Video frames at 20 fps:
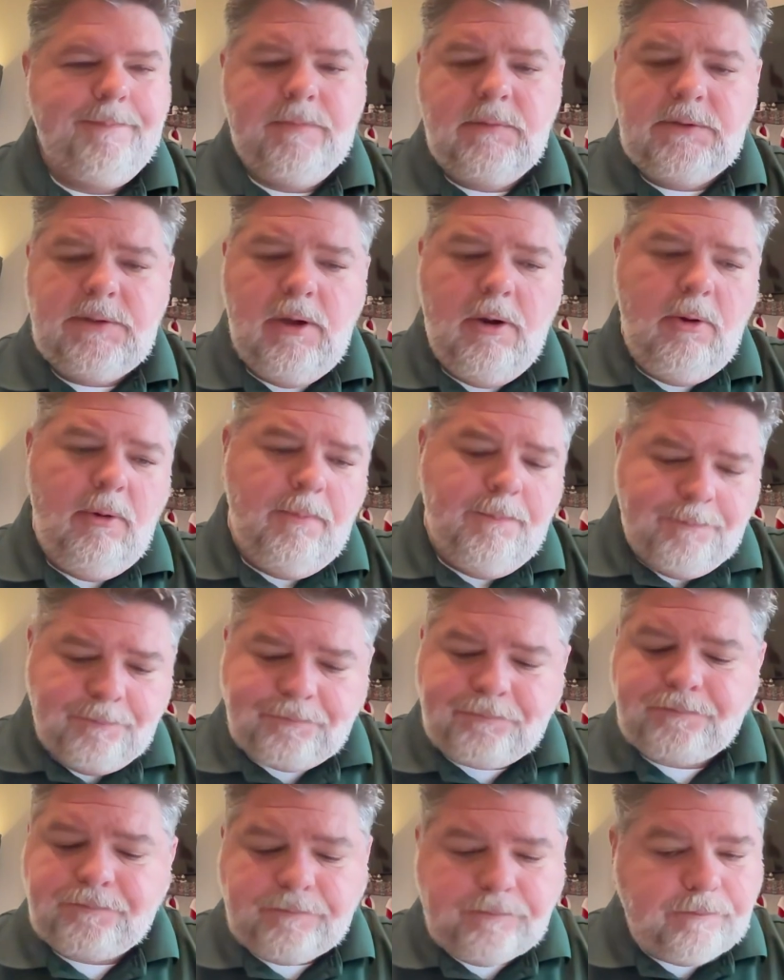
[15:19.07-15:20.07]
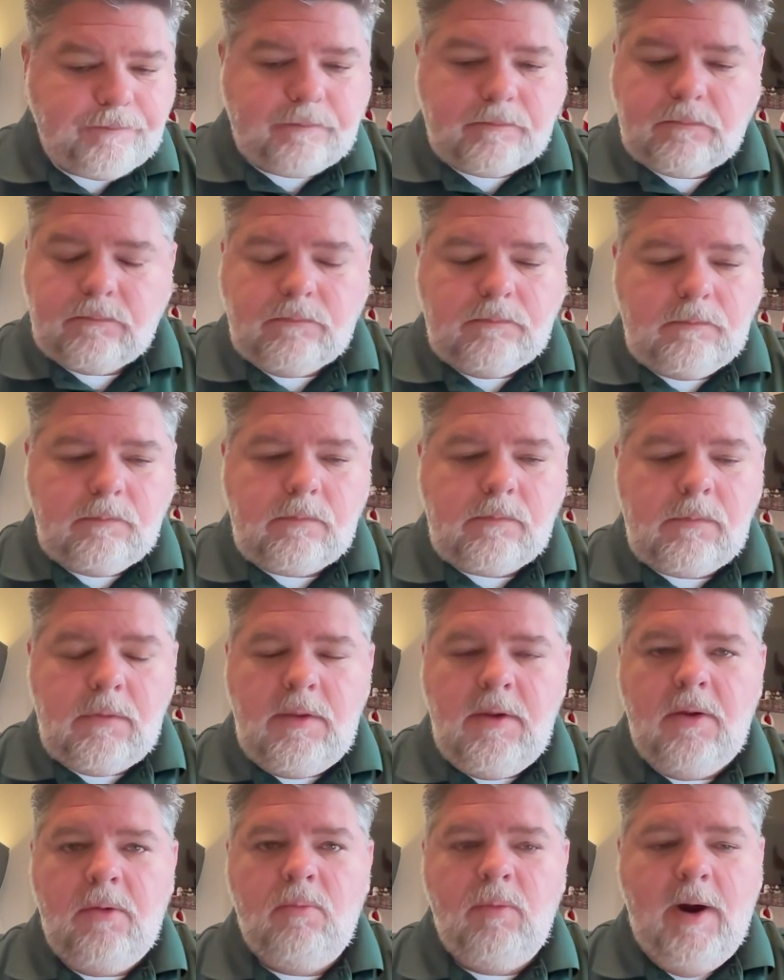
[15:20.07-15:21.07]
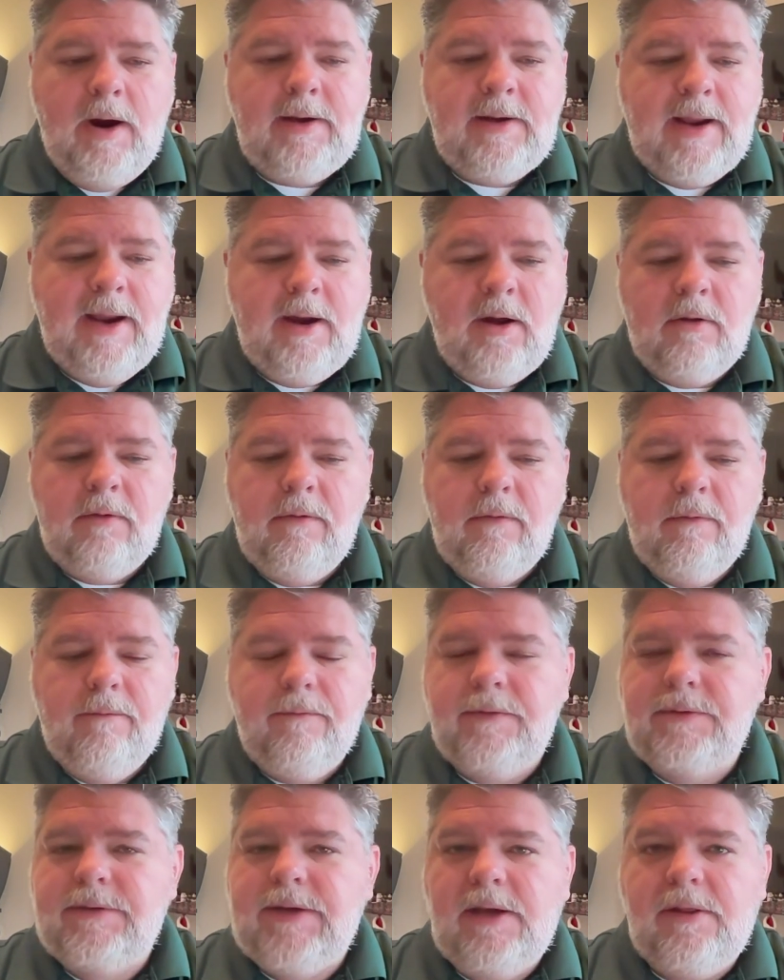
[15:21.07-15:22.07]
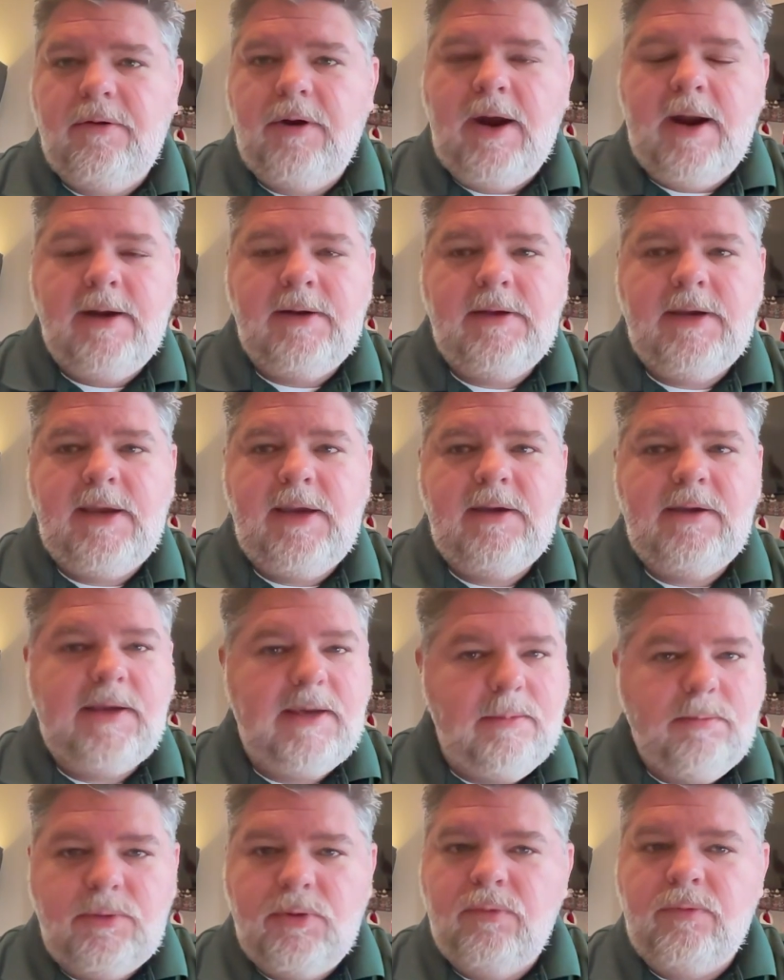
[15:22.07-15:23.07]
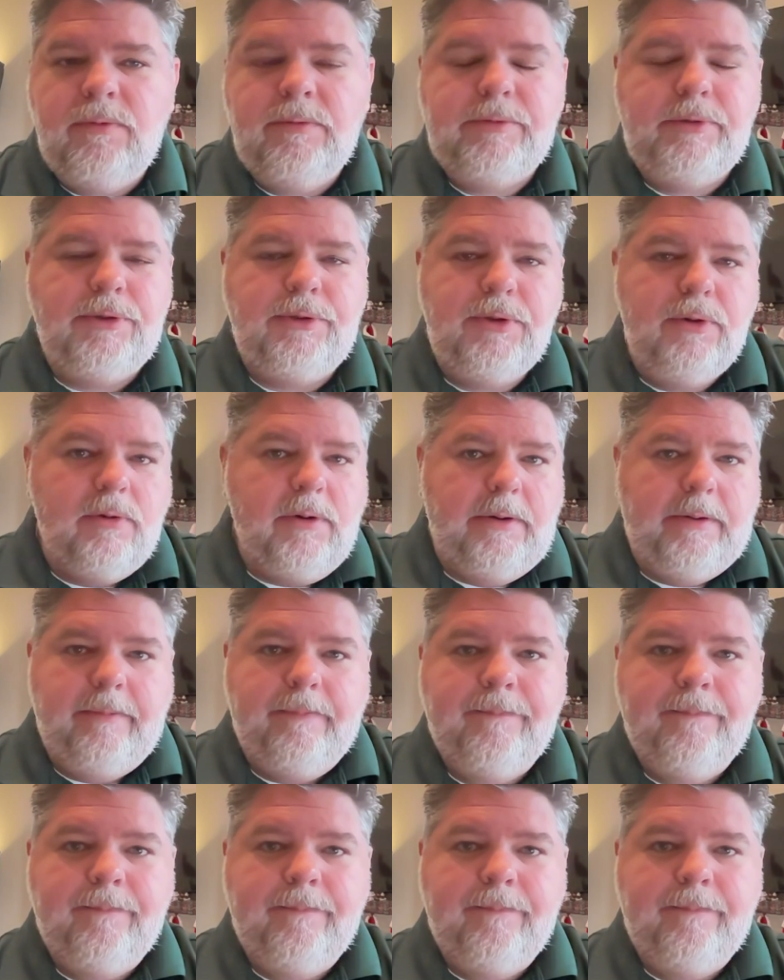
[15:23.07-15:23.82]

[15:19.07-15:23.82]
So right now, for Taylor Heinicke, keep doing what you're doing.